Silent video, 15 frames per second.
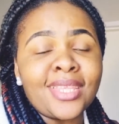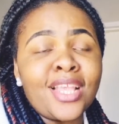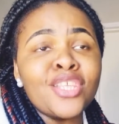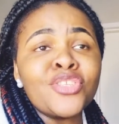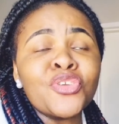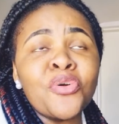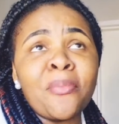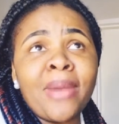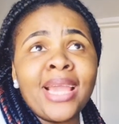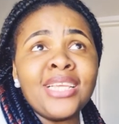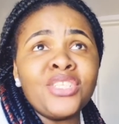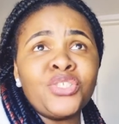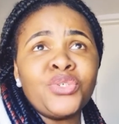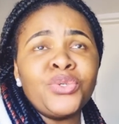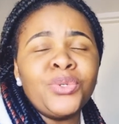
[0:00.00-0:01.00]
So
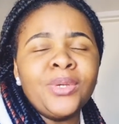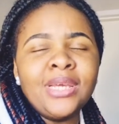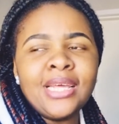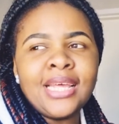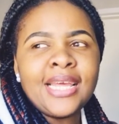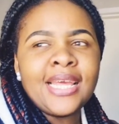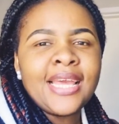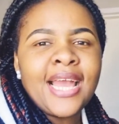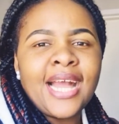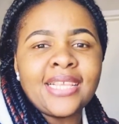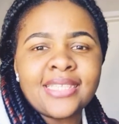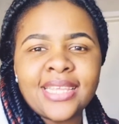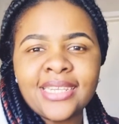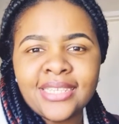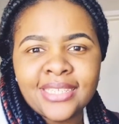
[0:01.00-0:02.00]
mind you, I
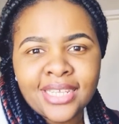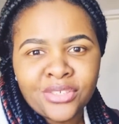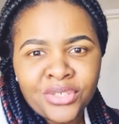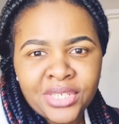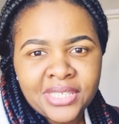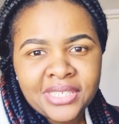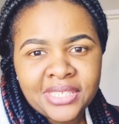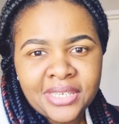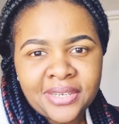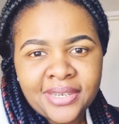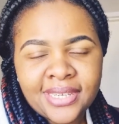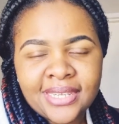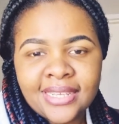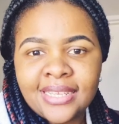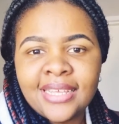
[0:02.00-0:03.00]
studied industrial engineering.